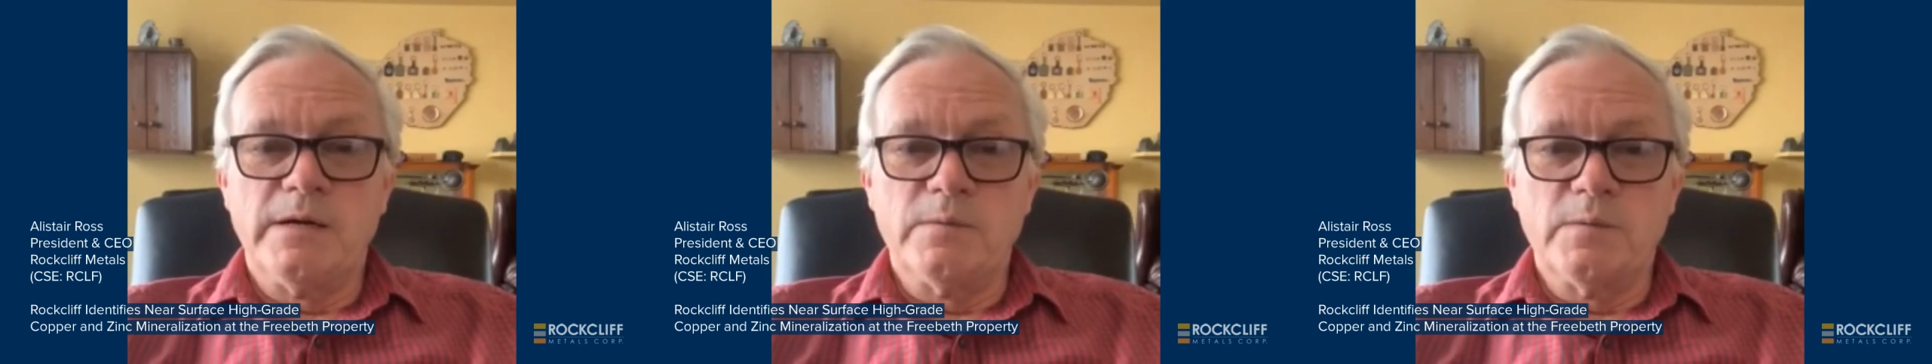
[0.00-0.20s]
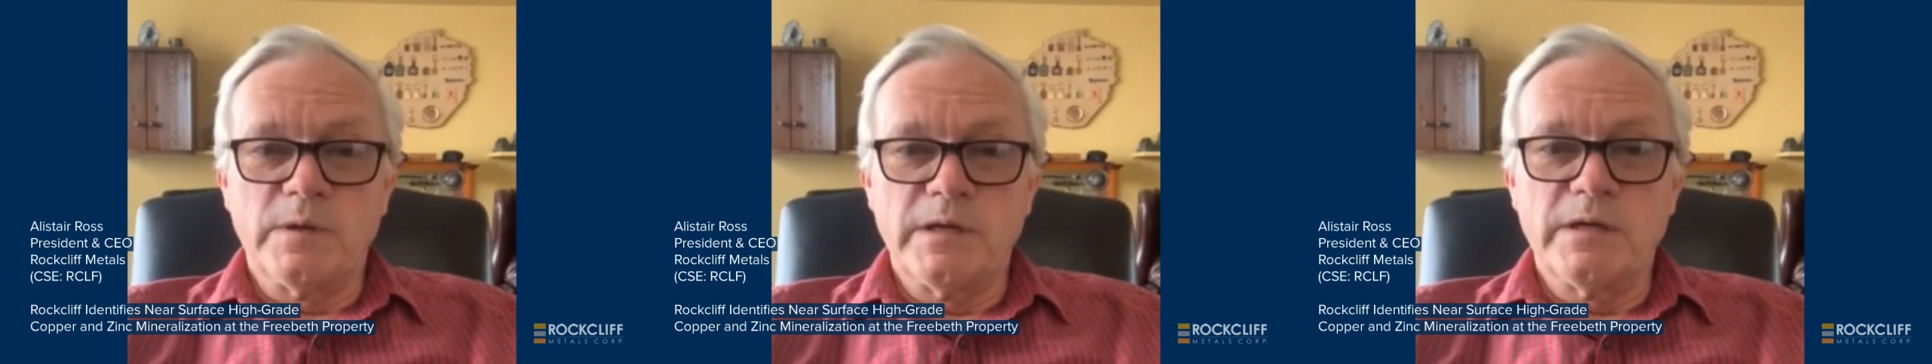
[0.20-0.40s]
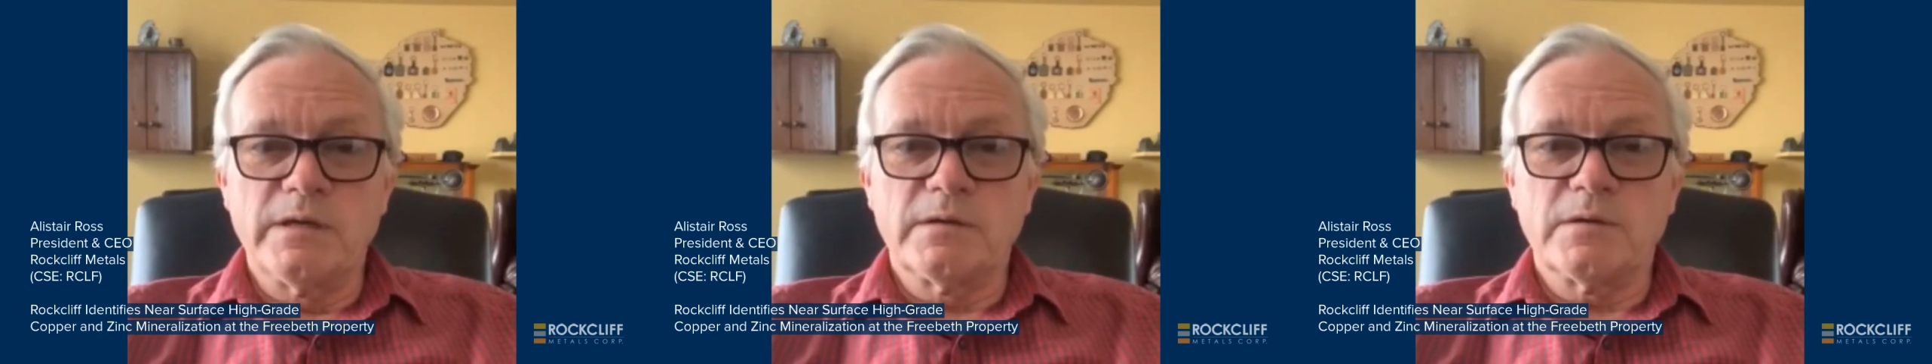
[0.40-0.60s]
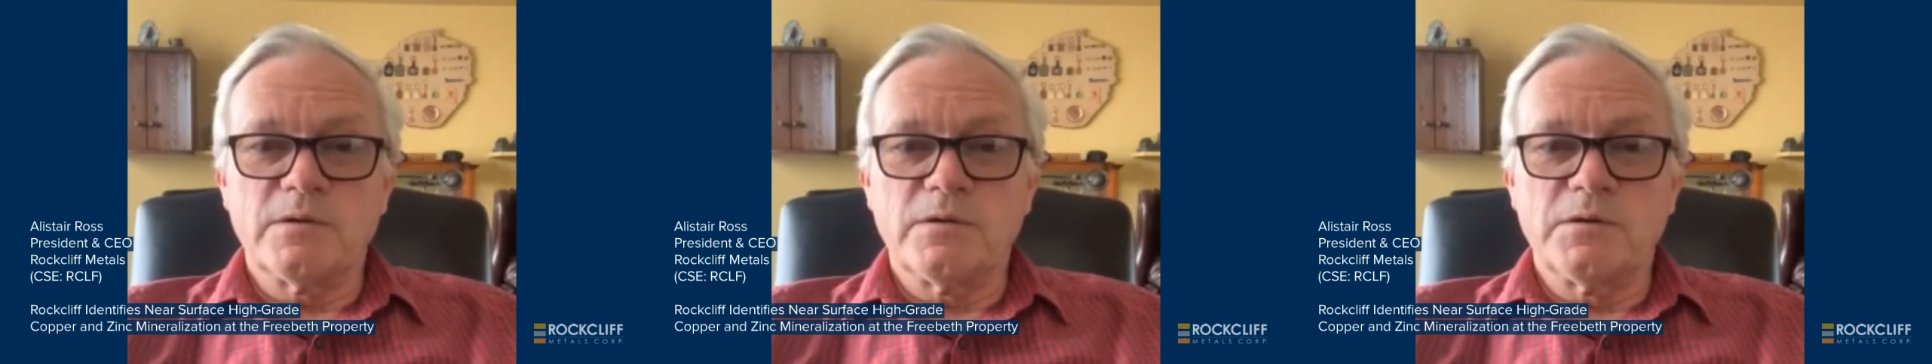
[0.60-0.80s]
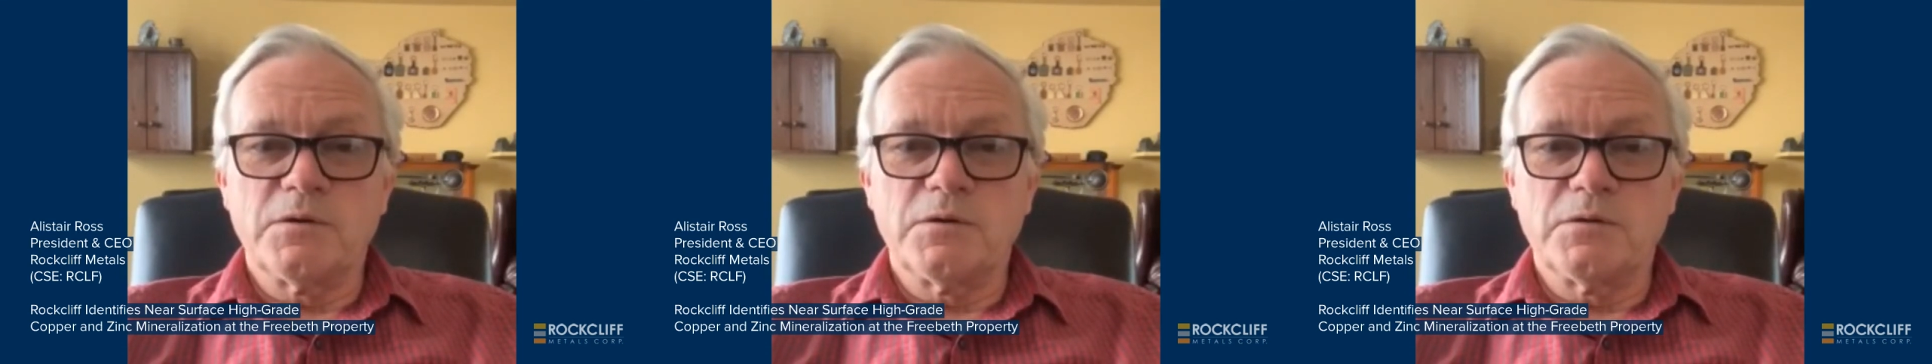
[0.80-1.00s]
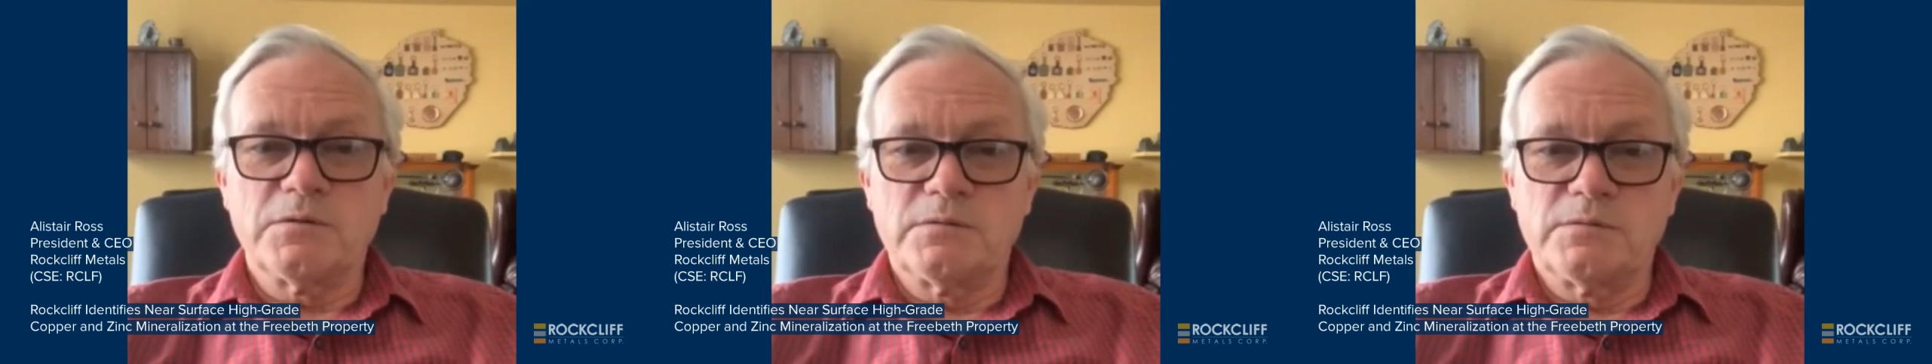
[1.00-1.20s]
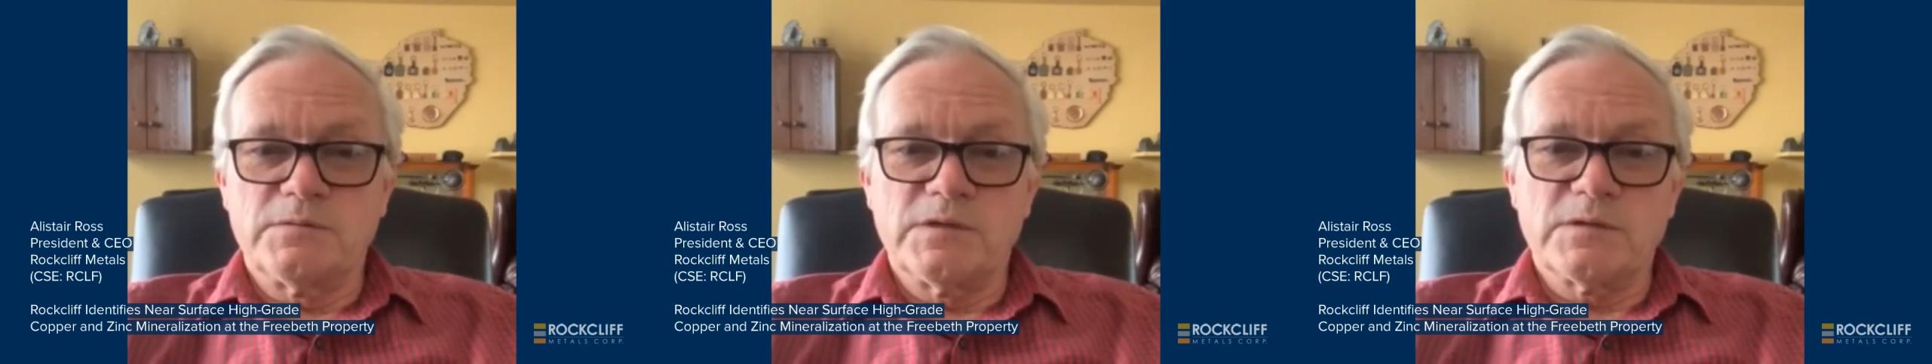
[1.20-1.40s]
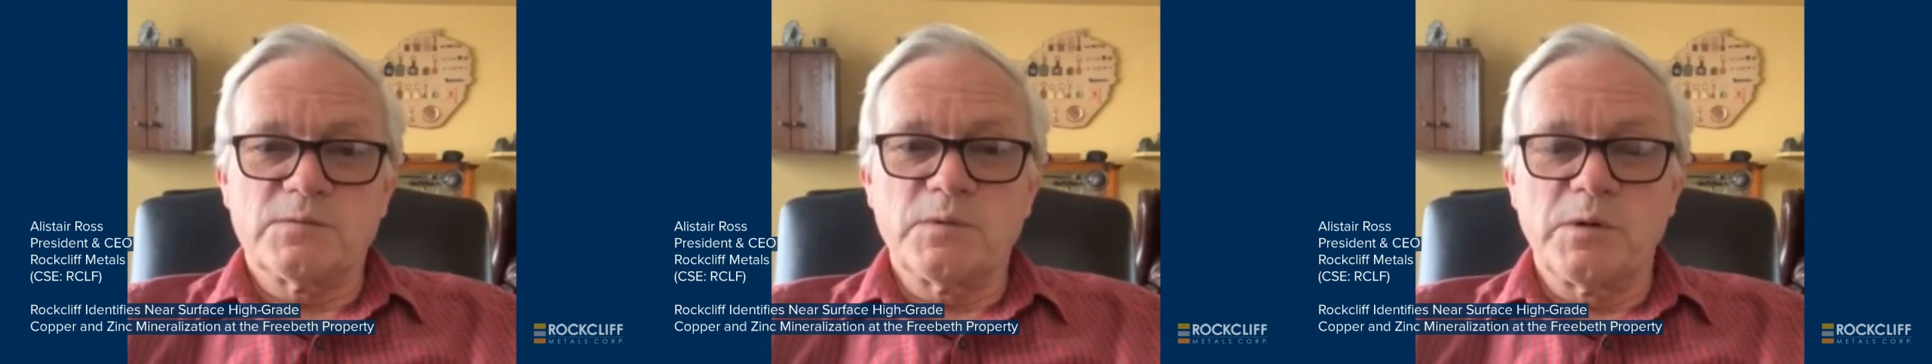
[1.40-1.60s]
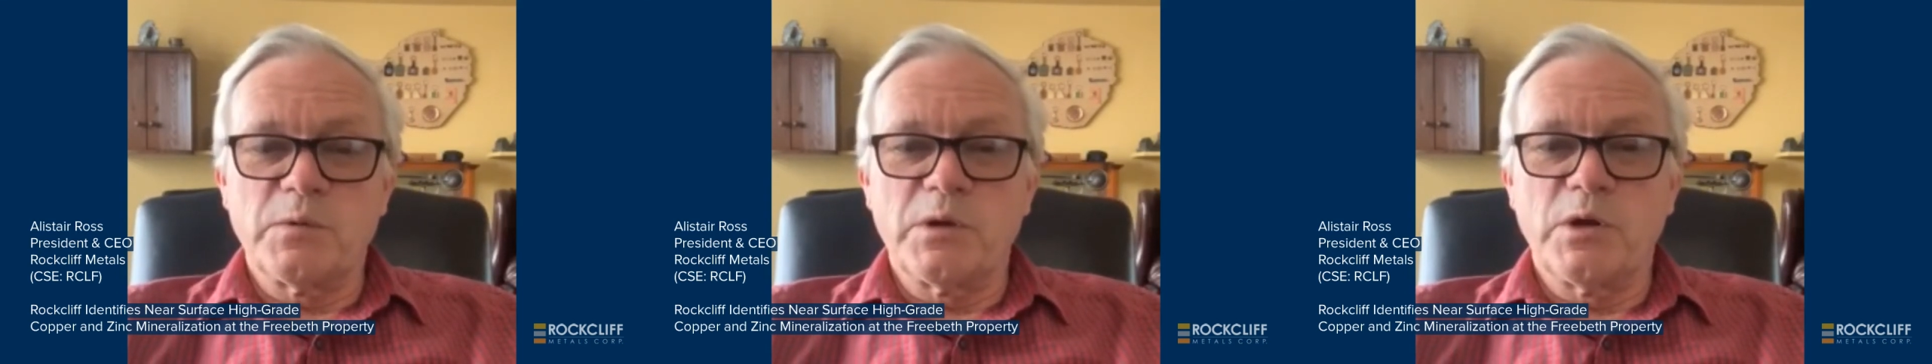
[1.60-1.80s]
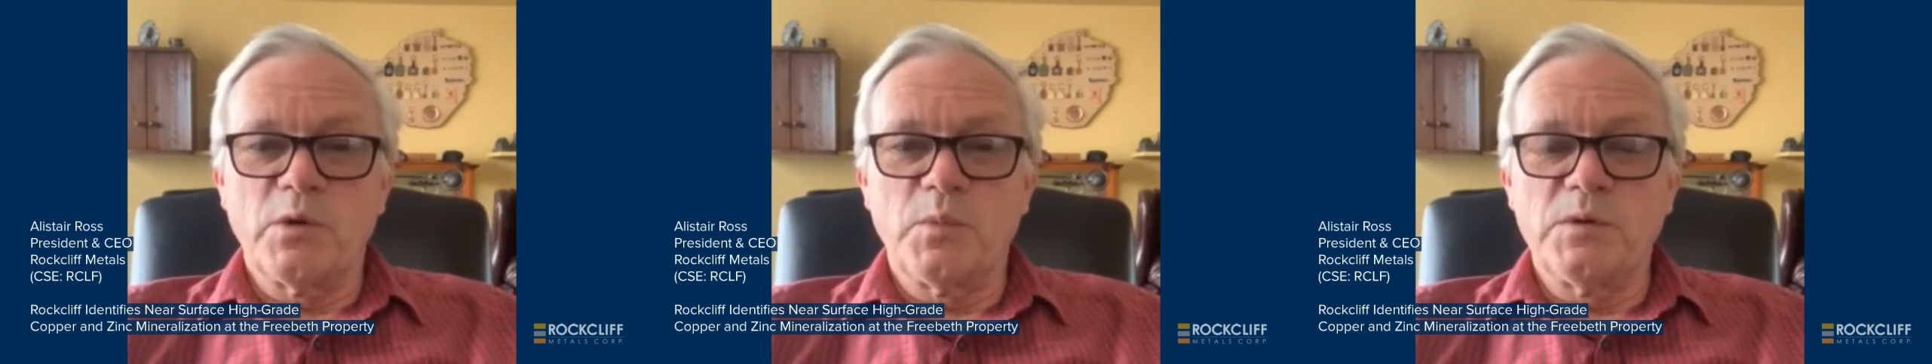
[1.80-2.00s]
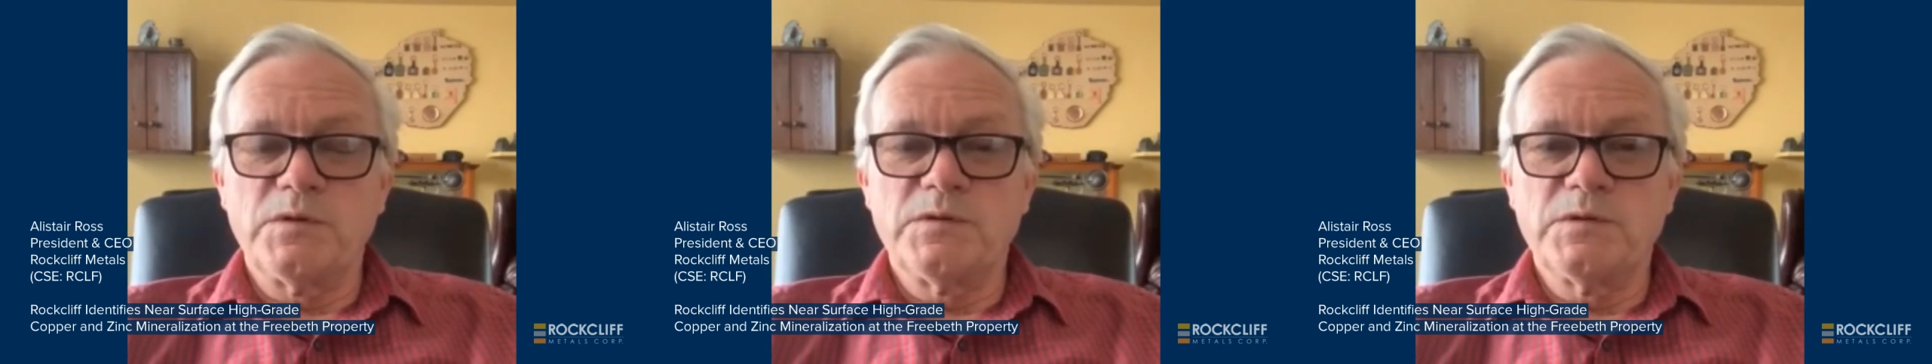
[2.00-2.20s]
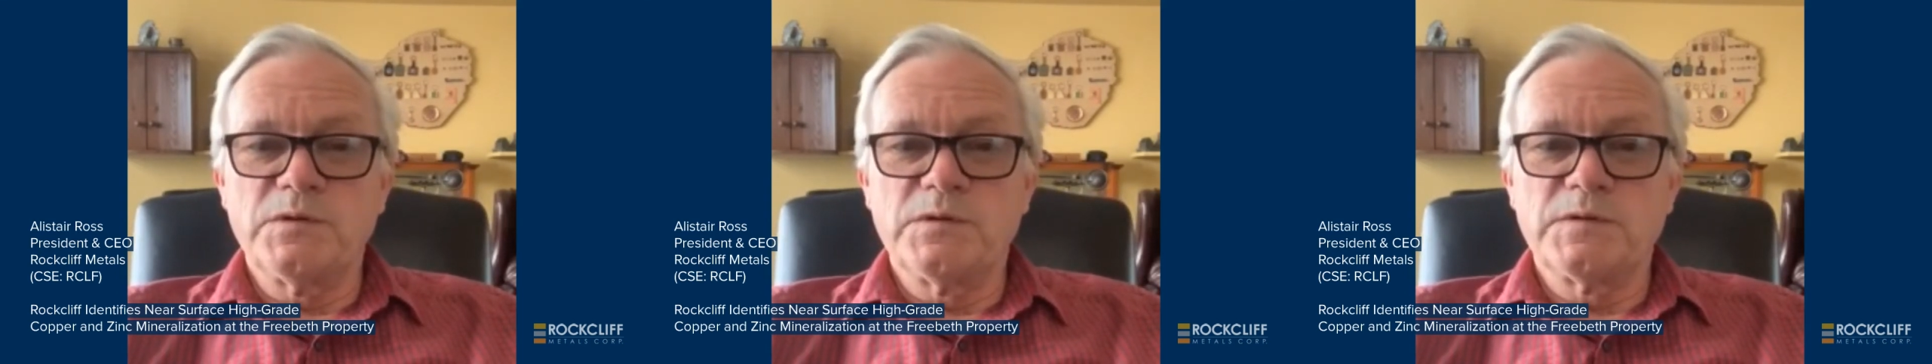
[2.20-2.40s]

We hit it just where we're hoping to.